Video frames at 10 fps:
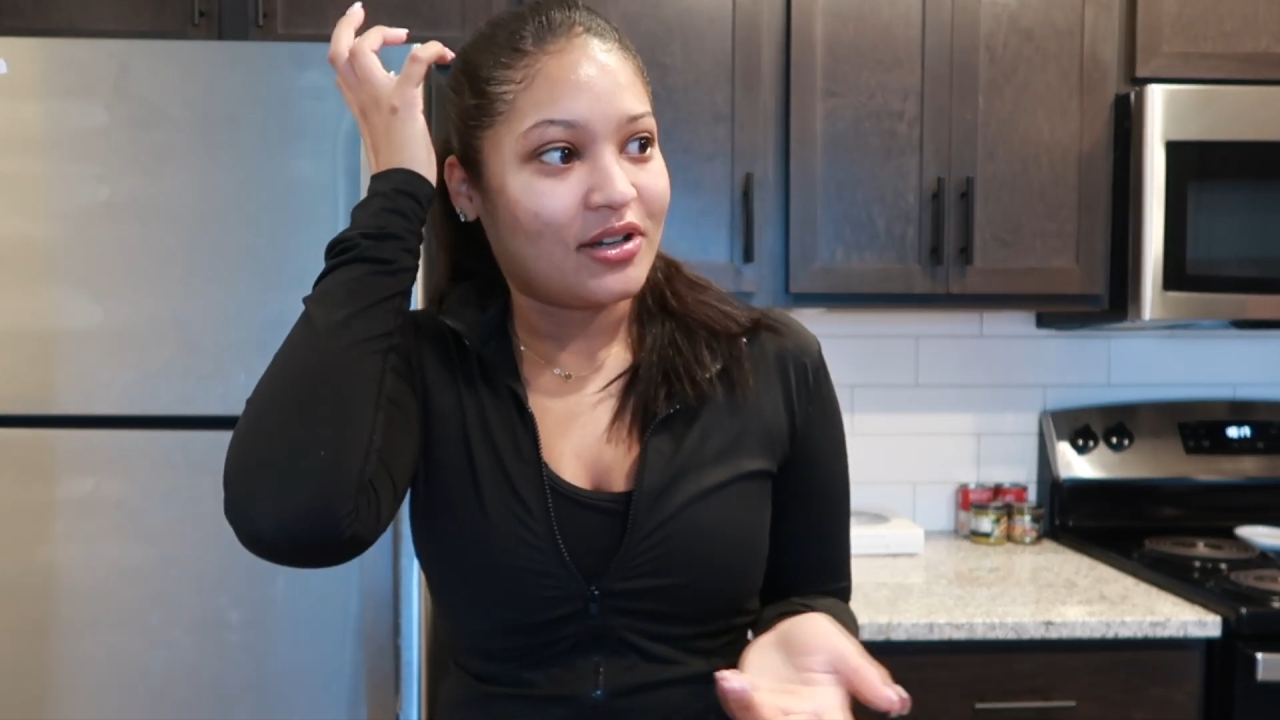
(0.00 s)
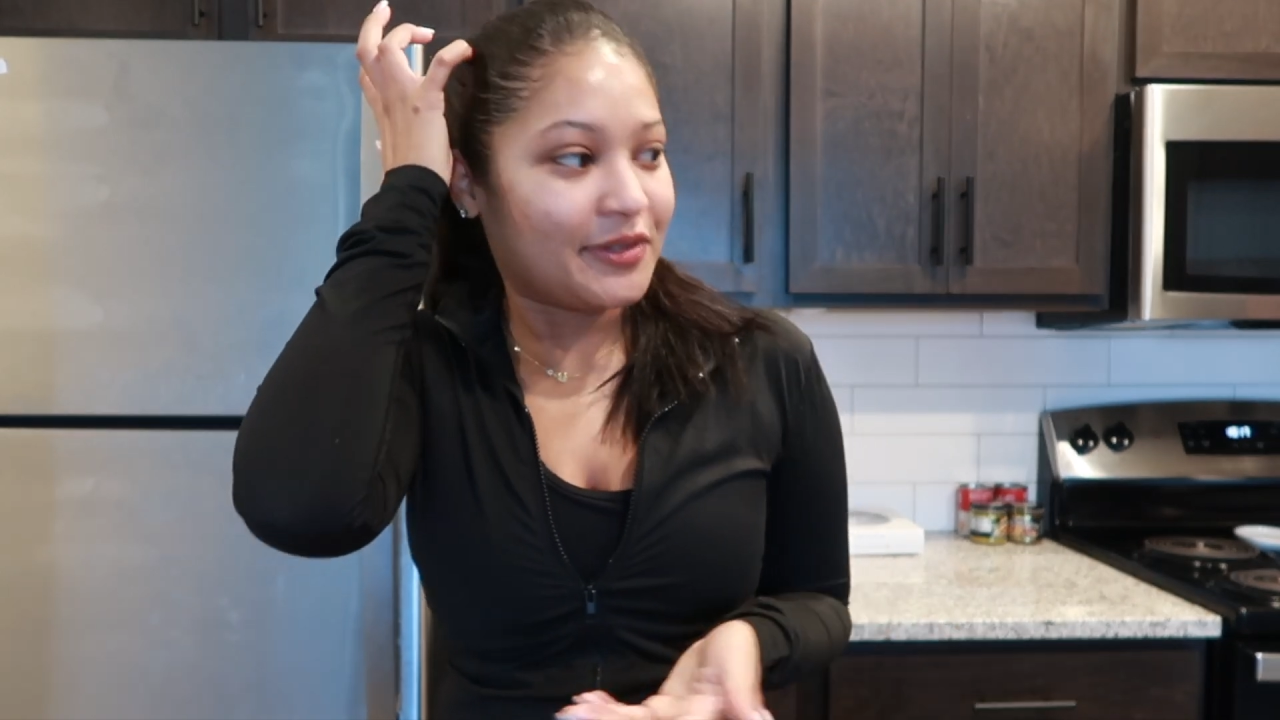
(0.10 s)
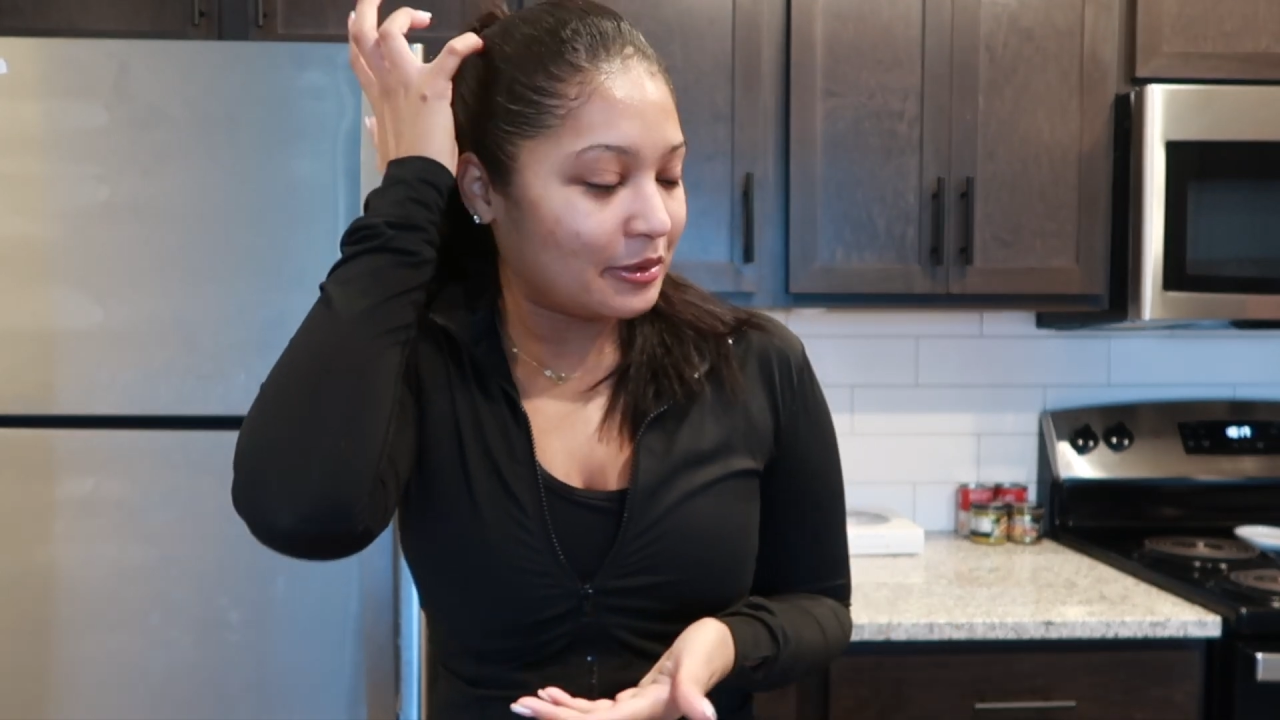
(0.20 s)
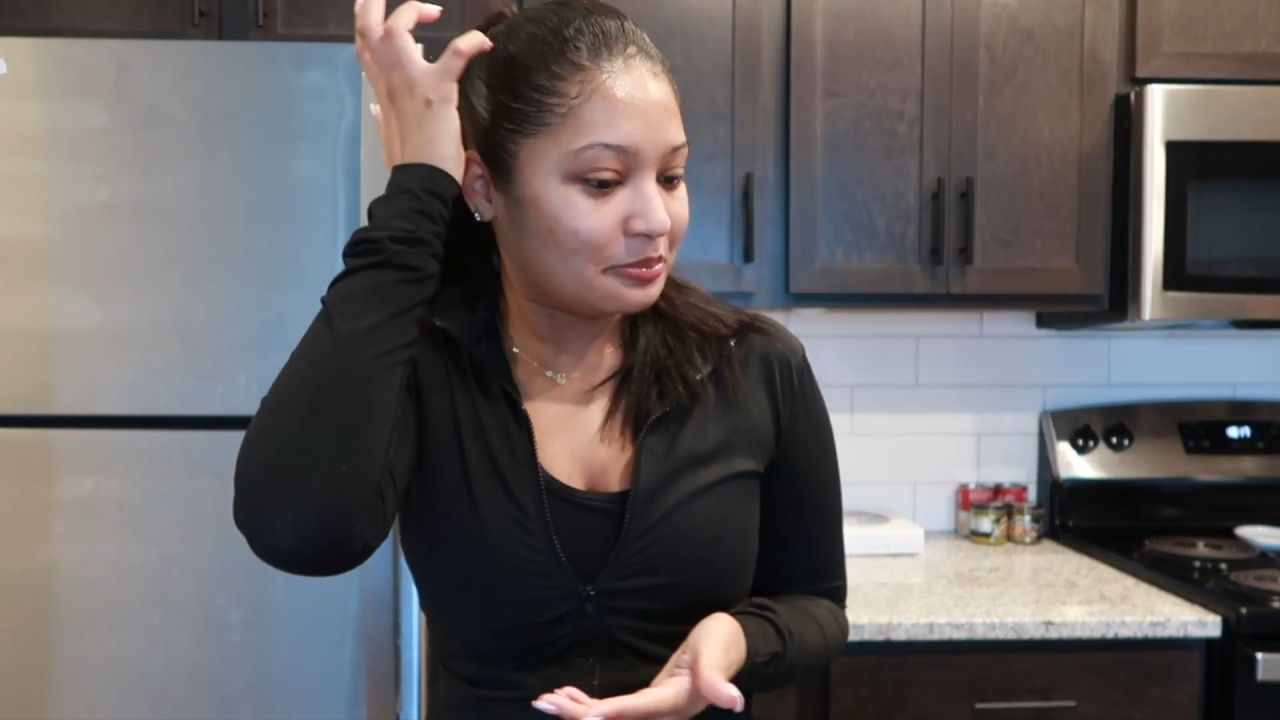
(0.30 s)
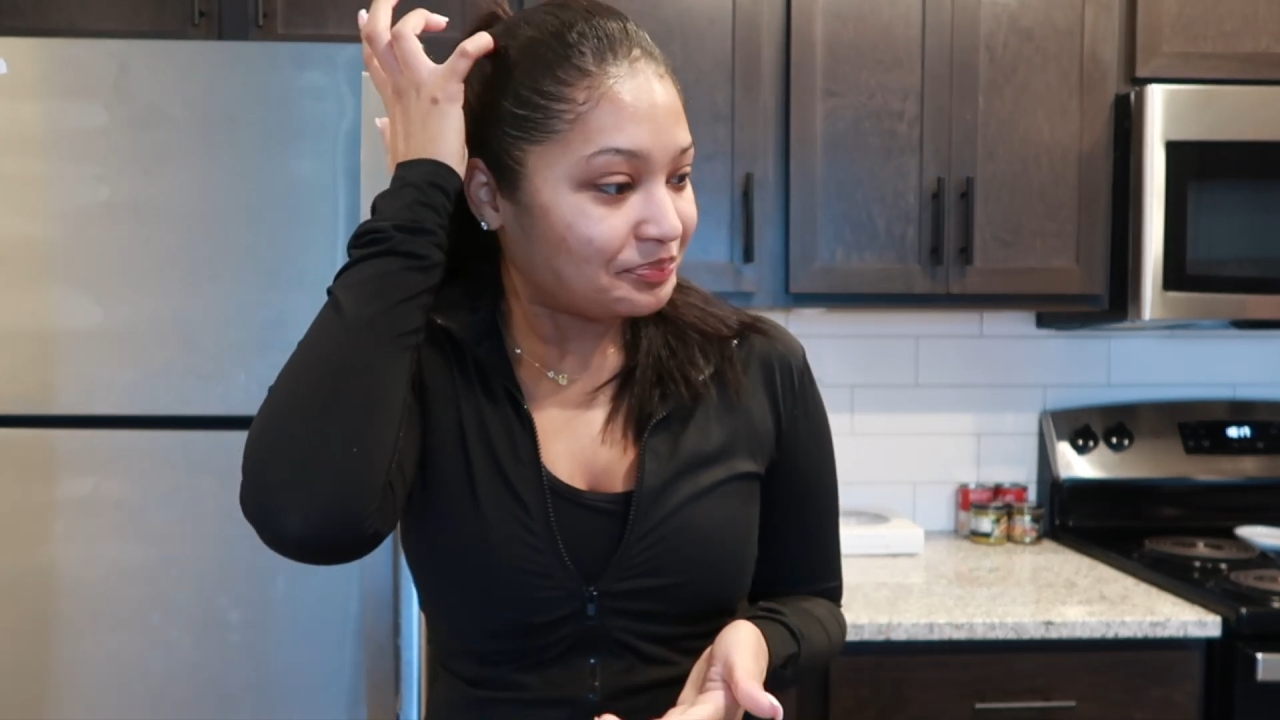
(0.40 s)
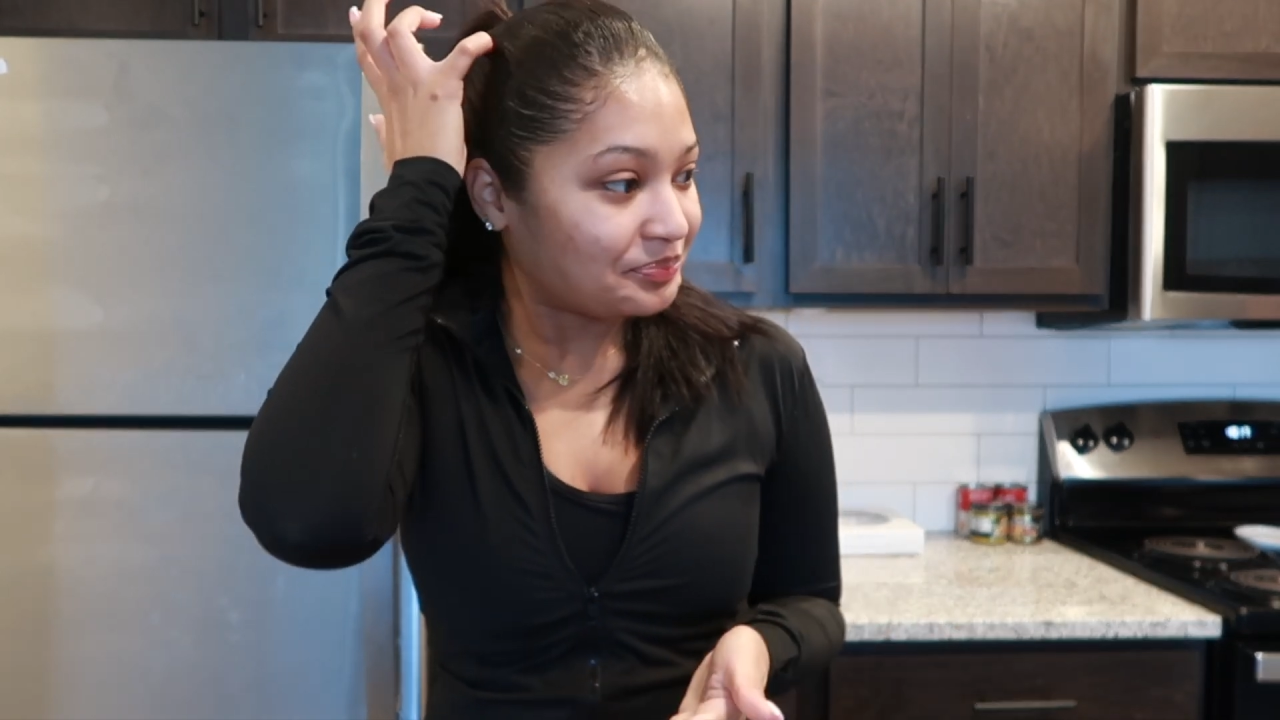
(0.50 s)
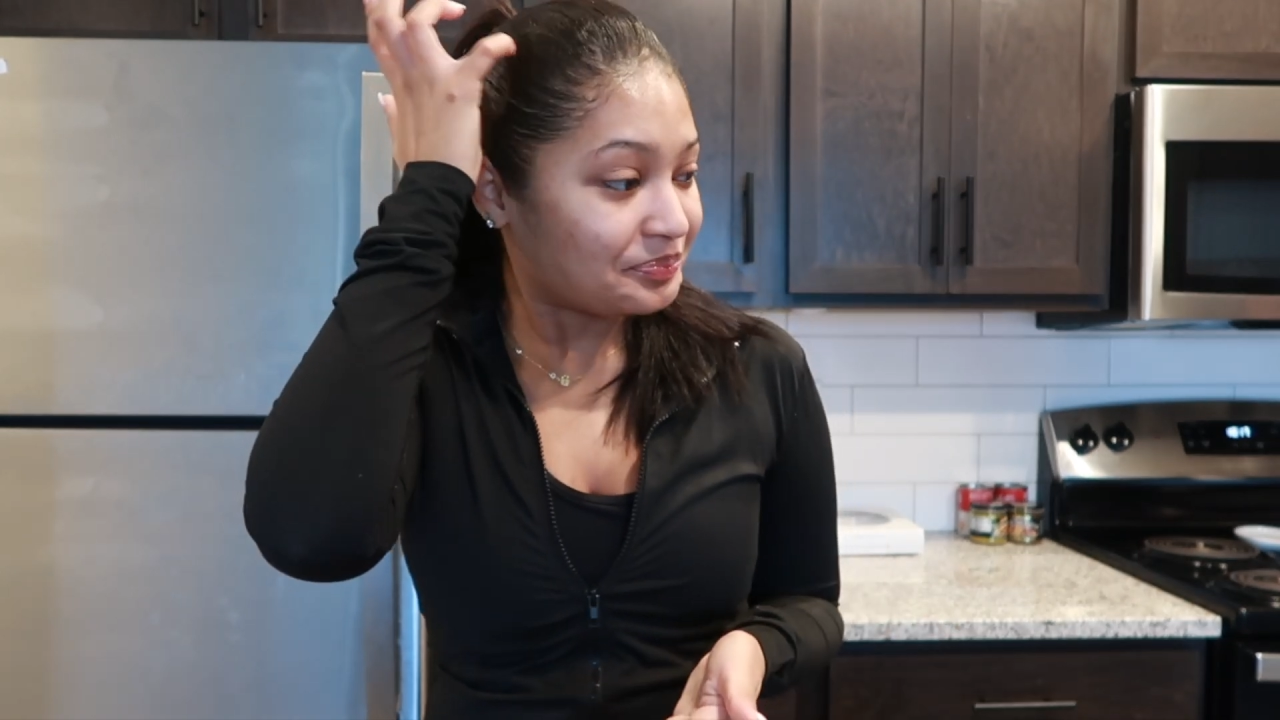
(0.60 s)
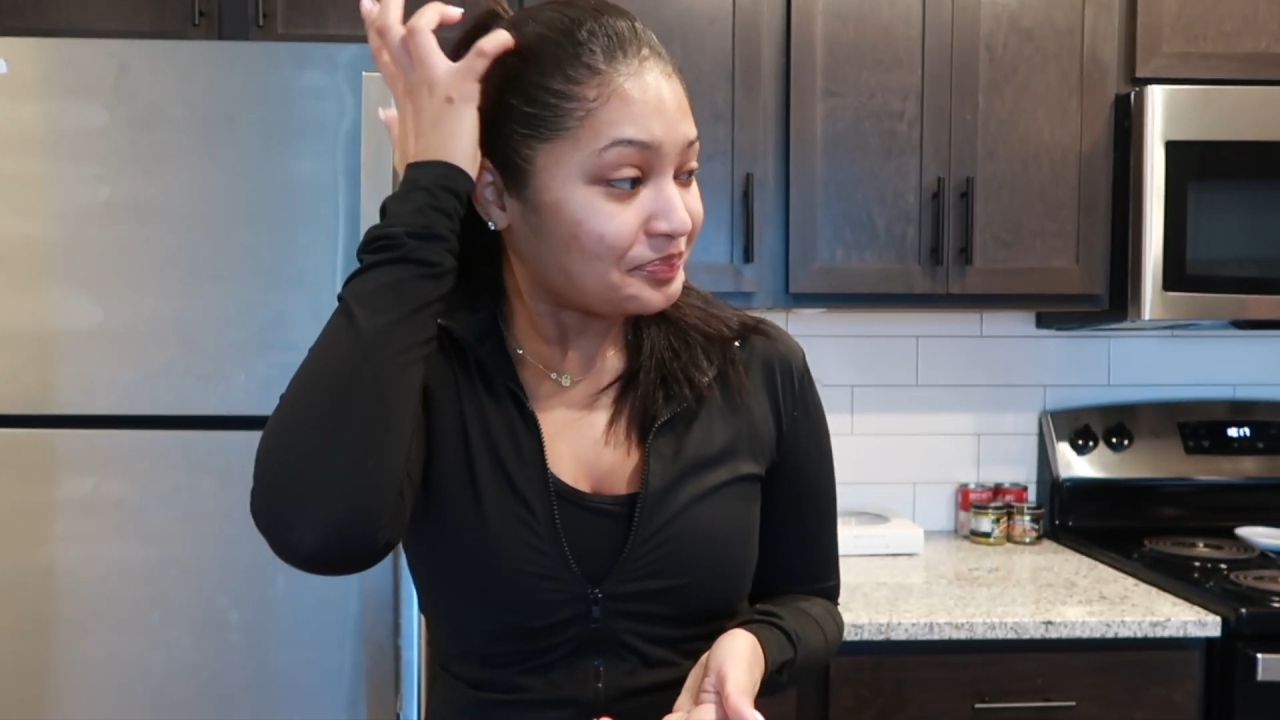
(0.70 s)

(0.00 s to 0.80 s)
So